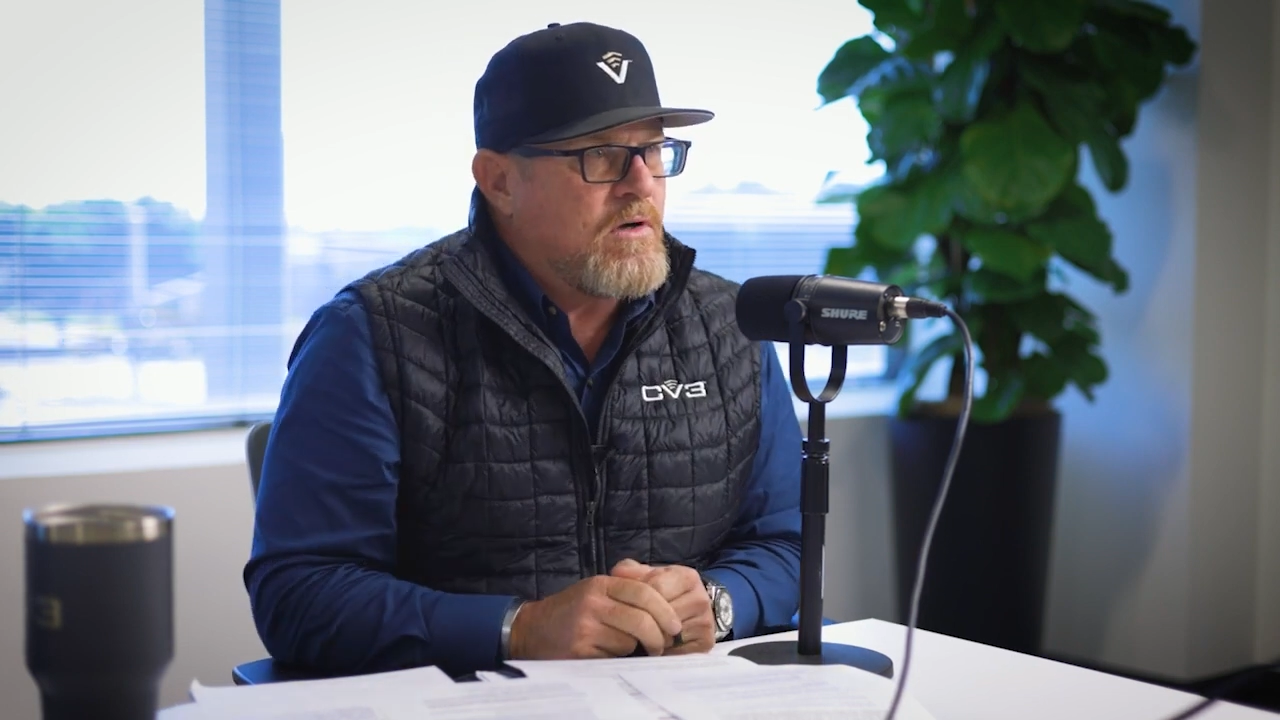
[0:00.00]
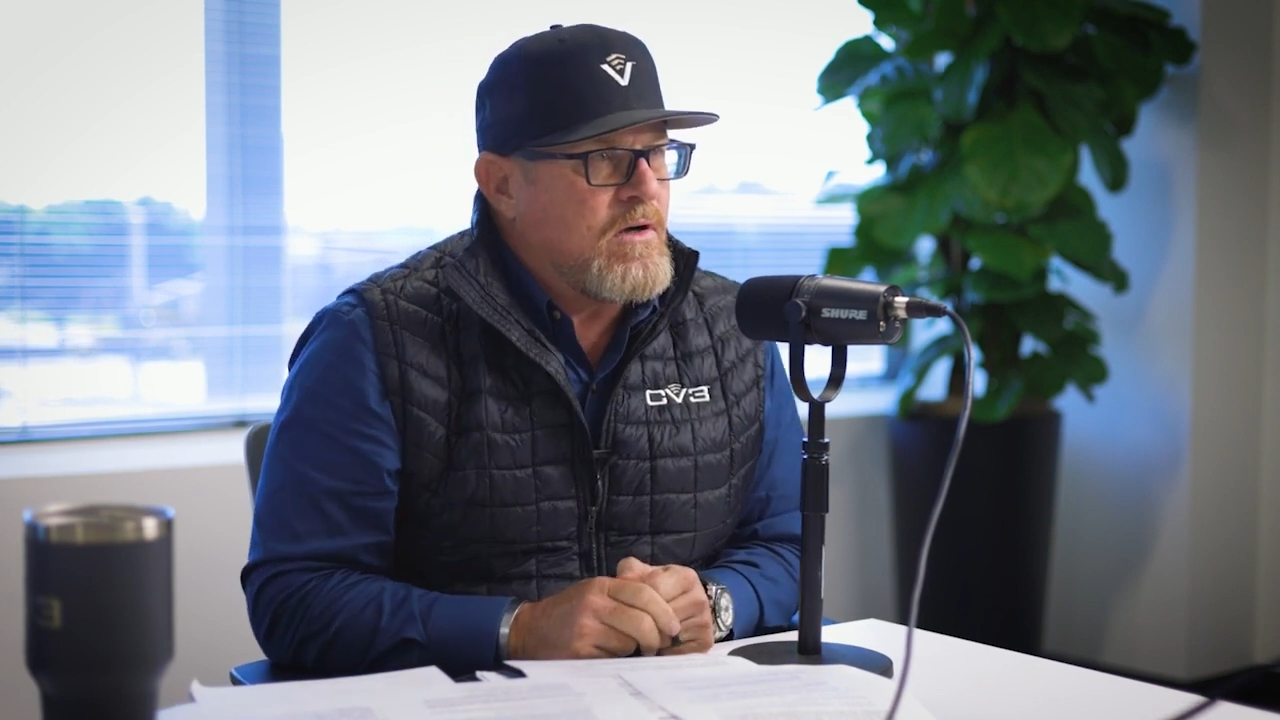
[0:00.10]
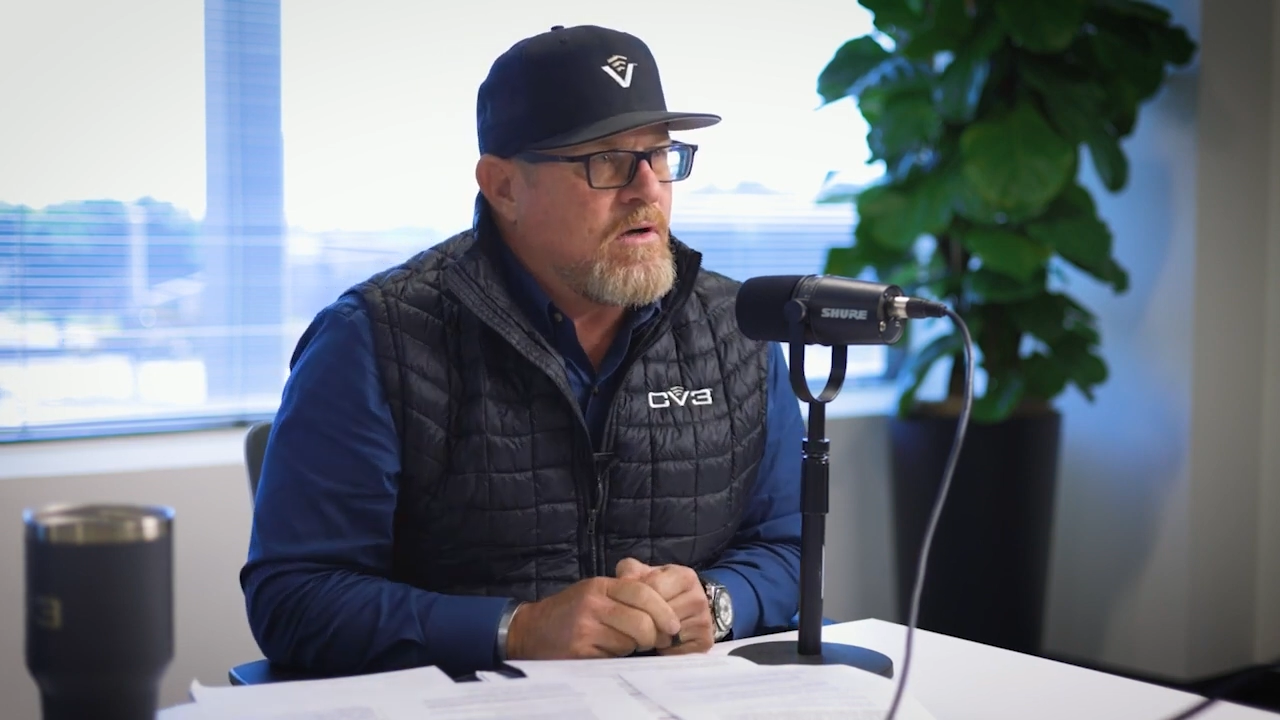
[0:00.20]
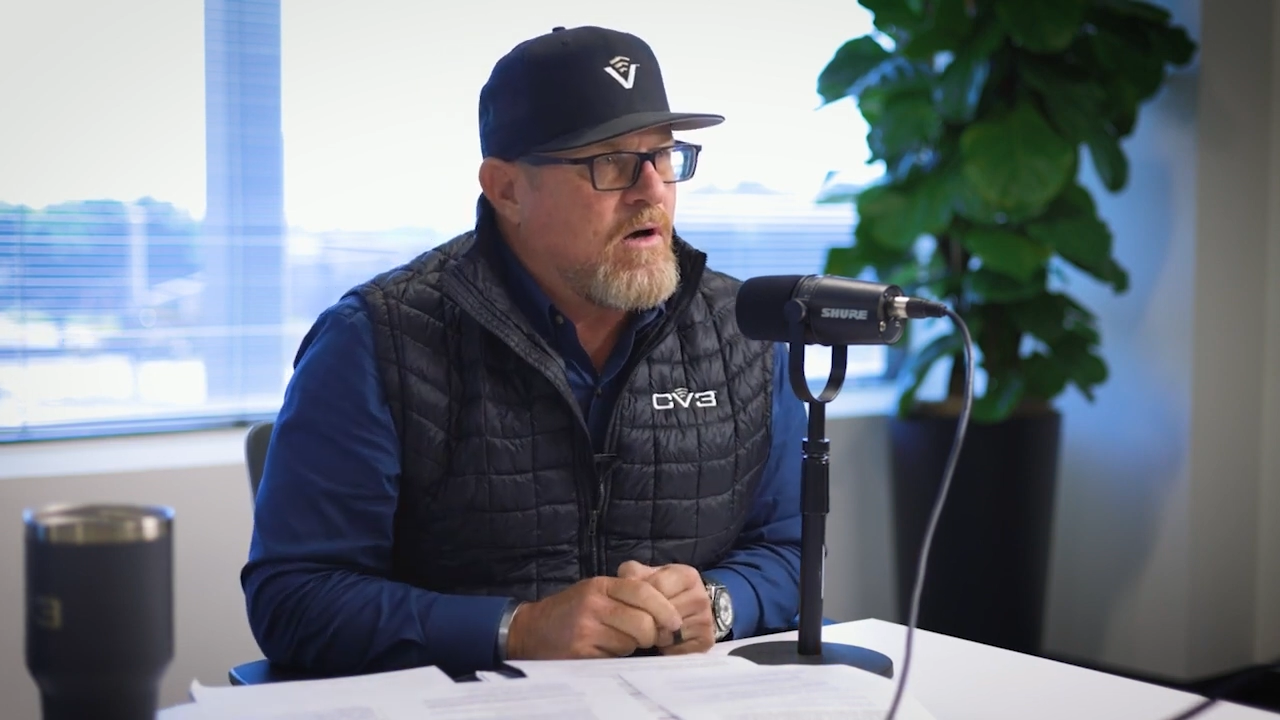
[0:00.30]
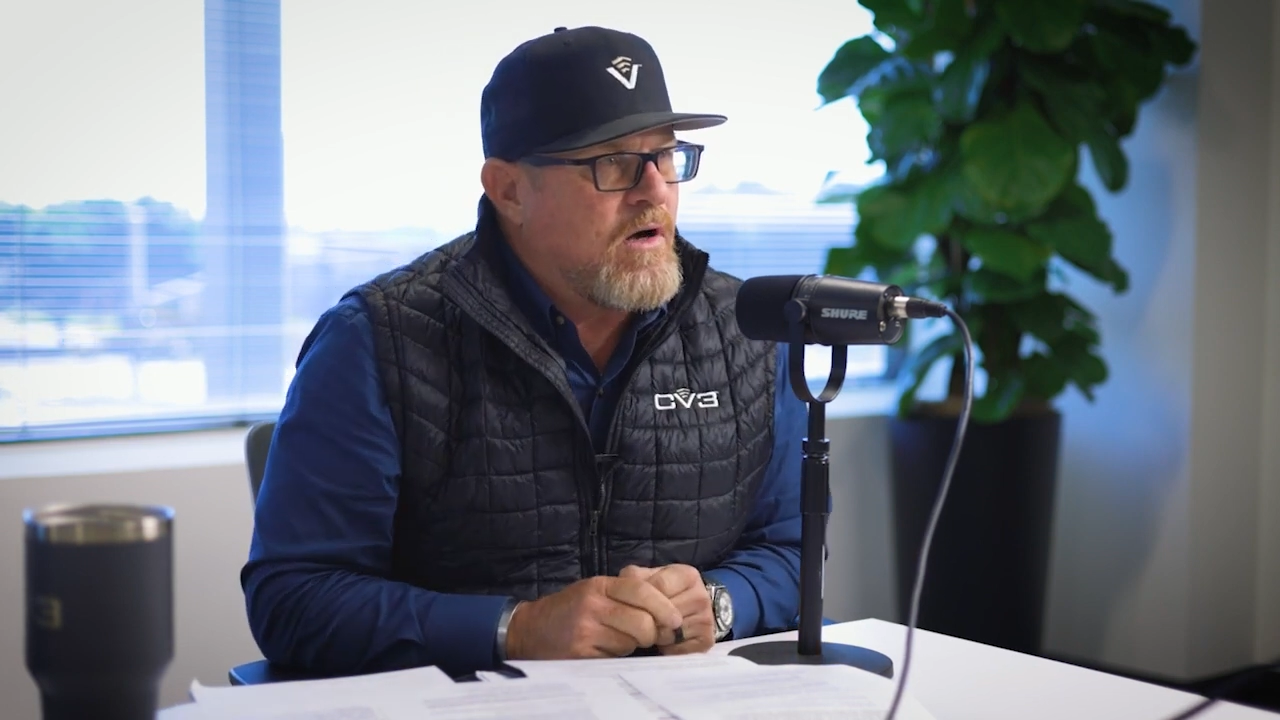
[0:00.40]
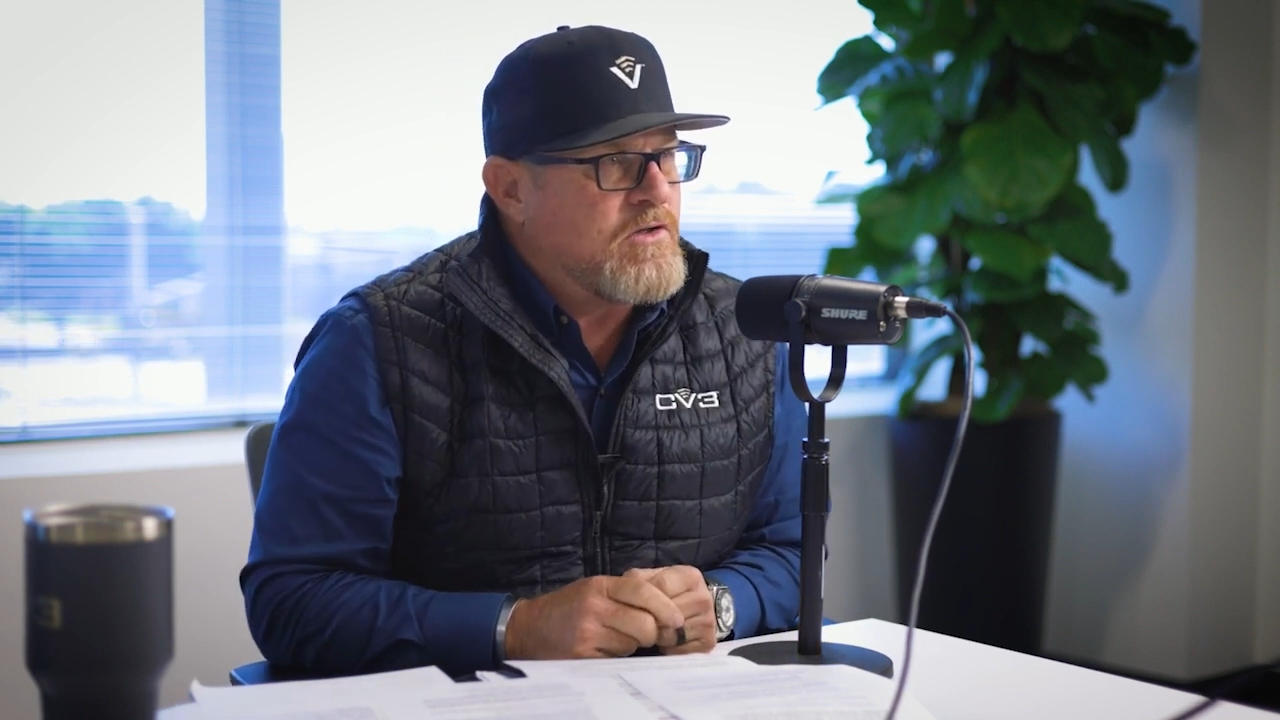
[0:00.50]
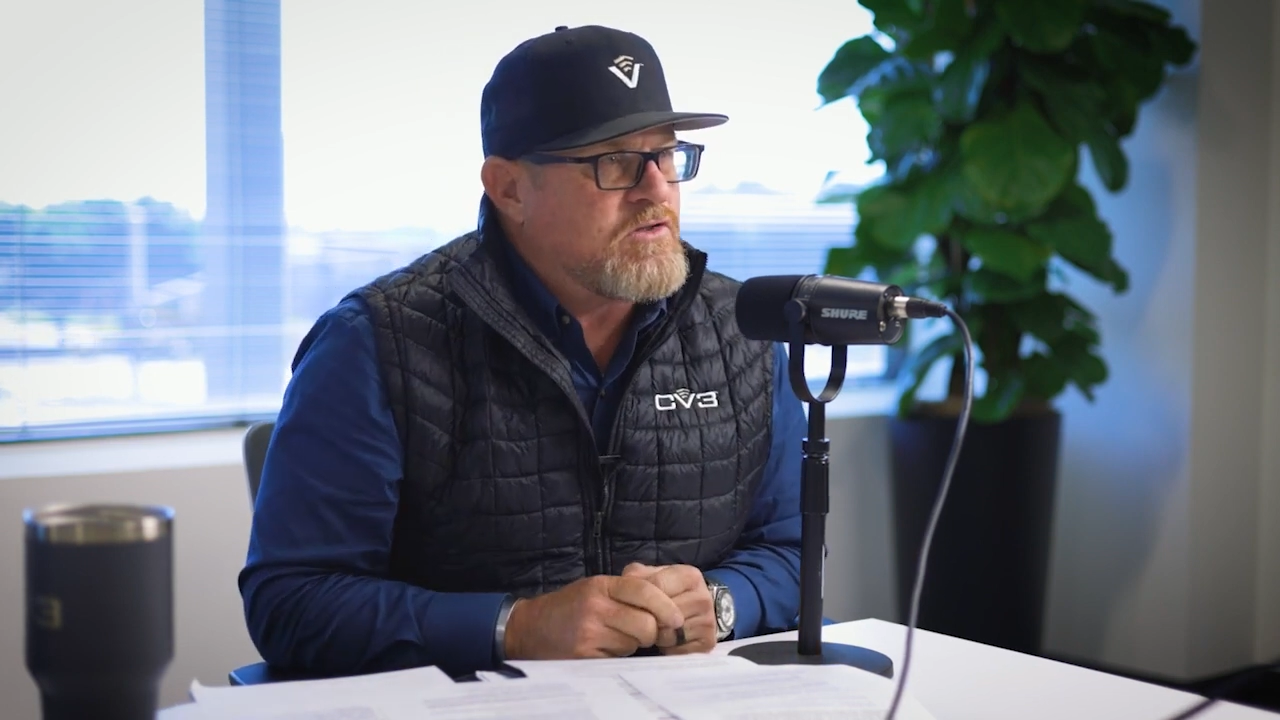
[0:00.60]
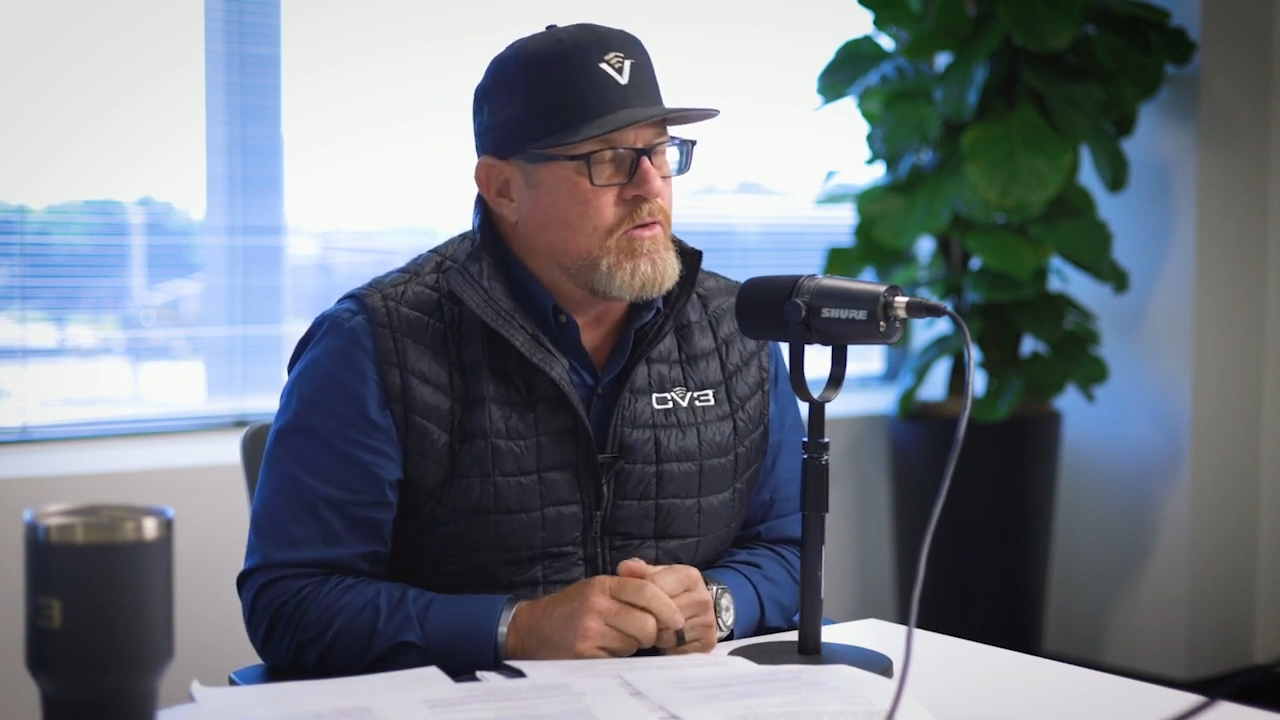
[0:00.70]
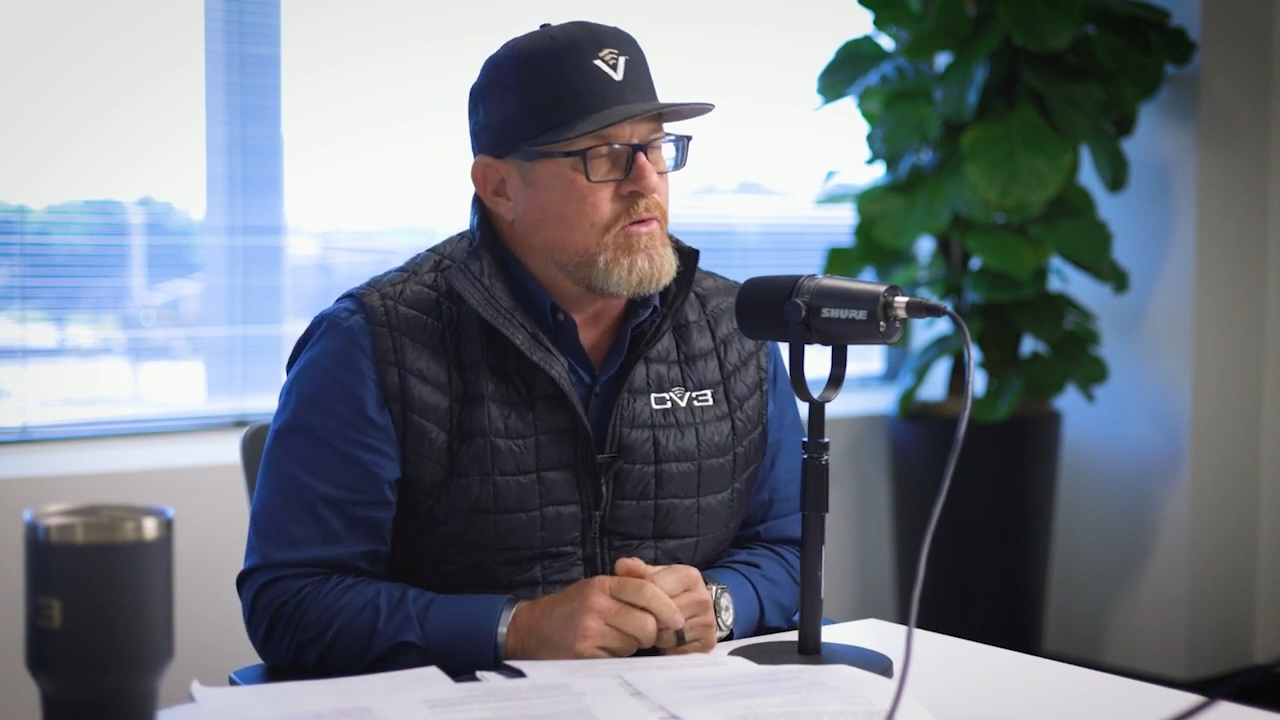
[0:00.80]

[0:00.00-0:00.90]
August